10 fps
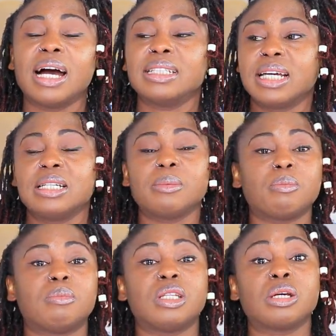and then
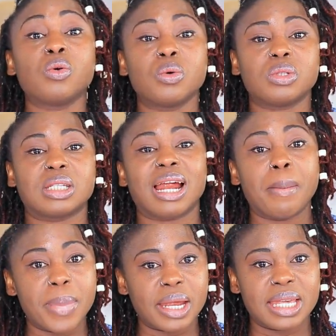the goods that
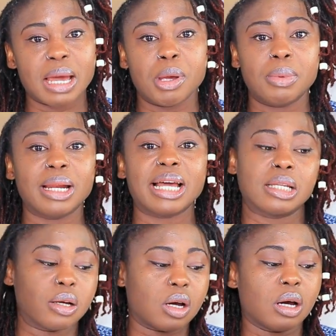are made here, maybe
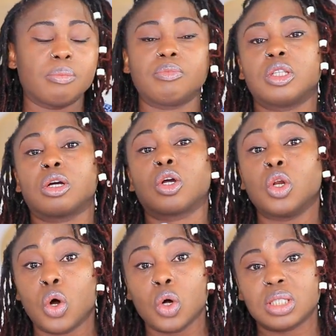like the
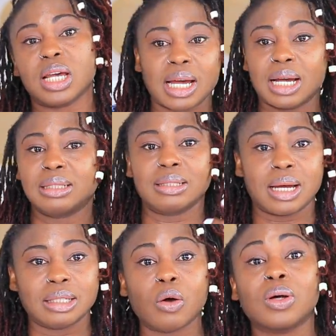clothes and
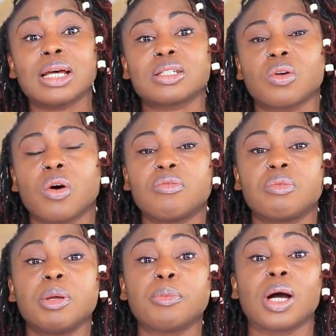other
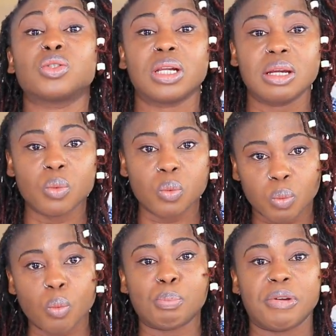stuff, people actually
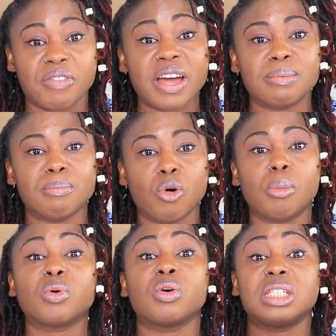prefer it
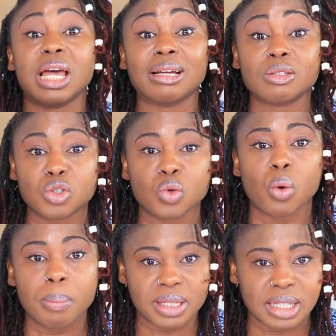more because they are
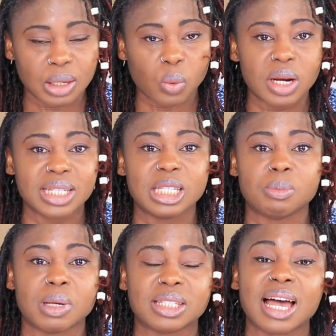so better, the quality
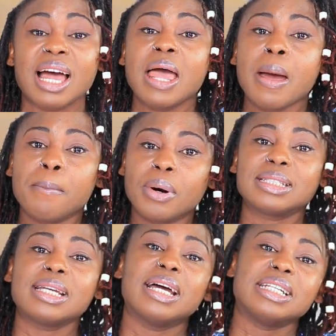is better,
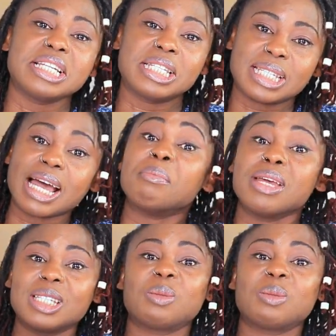but then it can be